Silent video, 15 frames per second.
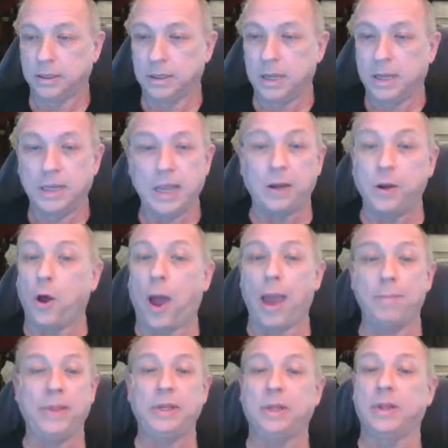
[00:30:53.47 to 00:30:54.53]
So. Yeah, no, I
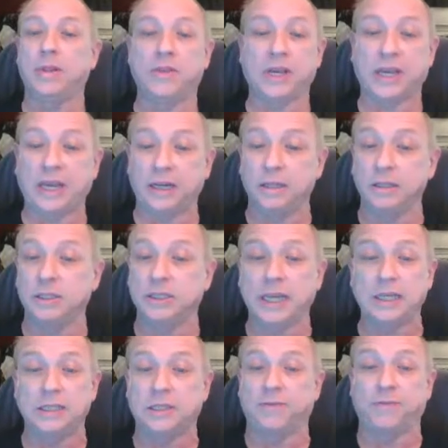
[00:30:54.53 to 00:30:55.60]
mean, the kill
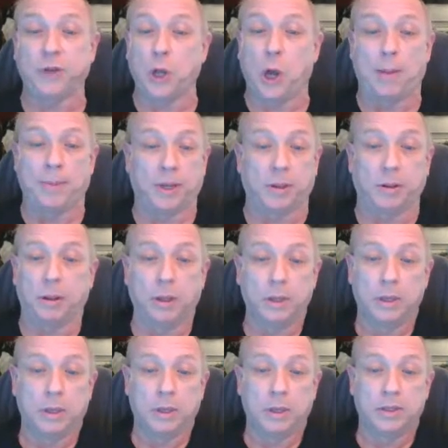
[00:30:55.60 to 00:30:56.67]
scenes are phenomenal.
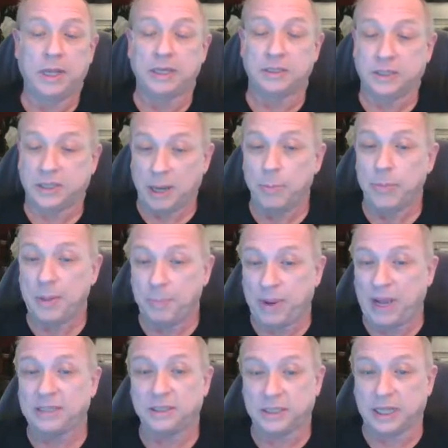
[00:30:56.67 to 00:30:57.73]
There's some of the
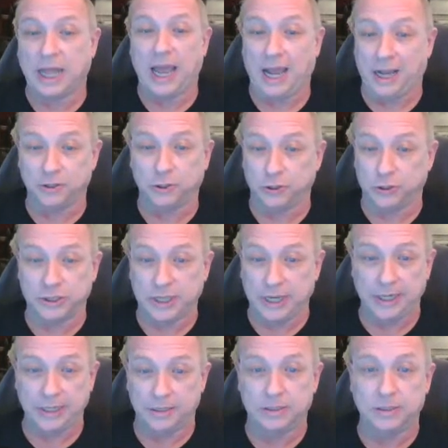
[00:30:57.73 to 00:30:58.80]
best slasher
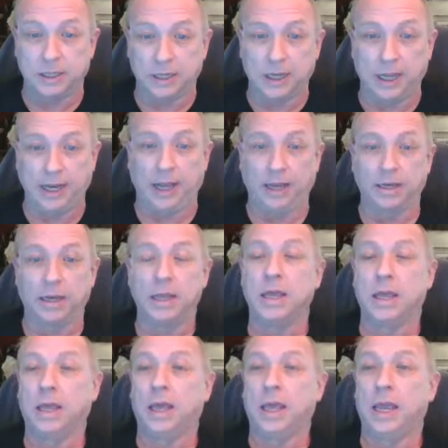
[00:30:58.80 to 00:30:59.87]
scenes in it.
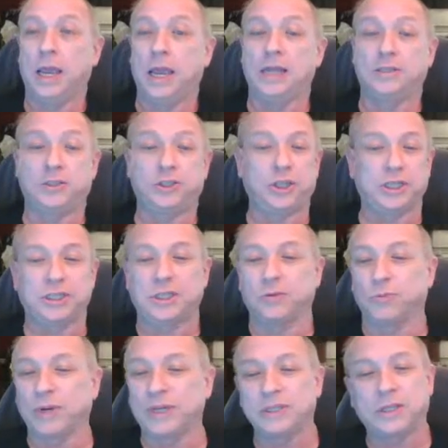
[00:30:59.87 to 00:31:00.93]
It's just the
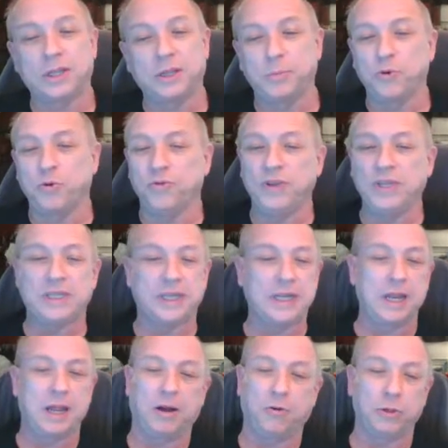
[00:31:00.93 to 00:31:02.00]
rest of the movie
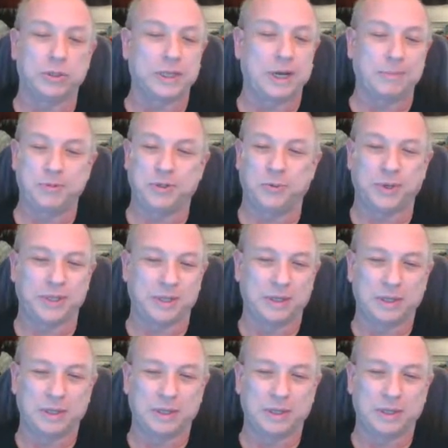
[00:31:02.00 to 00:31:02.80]
didn't hold up to it.